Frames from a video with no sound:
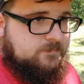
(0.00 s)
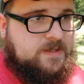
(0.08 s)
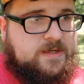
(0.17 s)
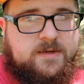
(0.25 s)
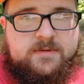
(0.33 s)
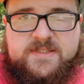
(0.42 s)

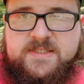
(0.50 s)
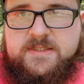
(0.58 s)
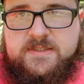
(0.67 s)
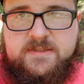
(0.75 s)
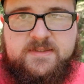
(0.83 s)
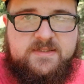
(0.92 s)
You know,
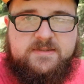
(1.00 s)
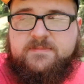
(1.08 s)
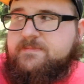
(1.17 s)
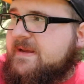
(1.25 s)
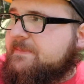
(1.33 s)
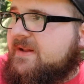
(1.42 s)
it's, it's
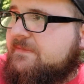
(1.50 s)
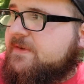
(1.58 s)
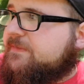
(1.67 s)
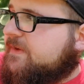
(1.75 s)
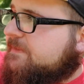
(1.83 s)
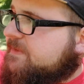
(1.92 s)
people have
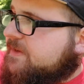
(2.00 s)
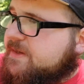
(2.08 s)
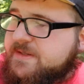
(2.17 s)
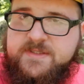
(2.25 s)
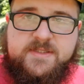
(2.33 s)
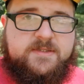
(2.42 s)
different
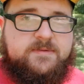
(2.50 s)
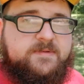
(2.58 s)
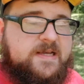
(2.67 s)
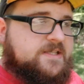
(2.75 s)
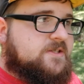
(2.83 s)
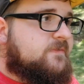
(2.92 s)
opinions, and
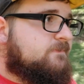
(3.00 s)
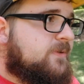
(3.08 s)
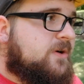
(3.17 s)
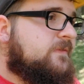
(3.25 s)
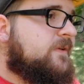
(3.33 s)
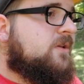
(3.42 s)
that's
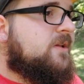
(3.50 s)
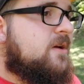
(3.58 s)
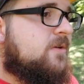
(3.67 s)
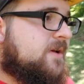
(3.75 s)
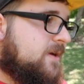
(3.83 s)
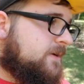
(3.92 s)
perfectly
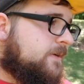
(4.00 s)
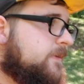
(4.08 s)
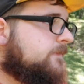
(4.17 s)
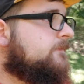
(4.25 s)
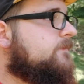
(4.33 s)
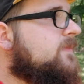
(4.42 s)
okay.
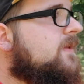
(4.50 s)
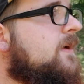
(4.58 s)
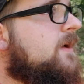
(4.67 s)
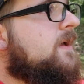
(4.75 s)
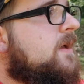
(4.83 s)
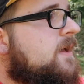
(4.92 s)

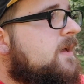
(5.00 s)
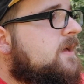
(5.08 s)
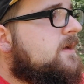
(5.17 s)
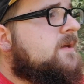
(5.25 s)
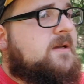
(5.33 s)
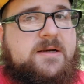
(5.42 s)

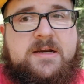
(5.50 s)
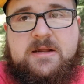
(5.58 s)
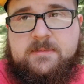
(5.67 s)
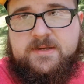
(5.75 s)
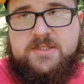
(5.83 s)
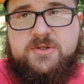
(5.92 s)
Now
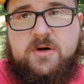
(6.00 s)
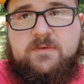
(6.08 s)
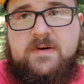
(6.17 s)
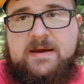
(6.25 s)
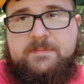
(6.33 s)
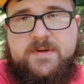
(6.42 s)
I'm going to start
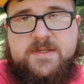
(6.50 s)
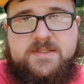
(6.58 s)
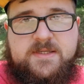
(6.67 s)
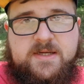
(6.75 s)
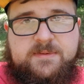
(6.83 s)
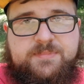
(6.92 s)
wrapping
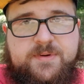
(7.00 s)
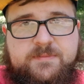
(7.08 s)
this up.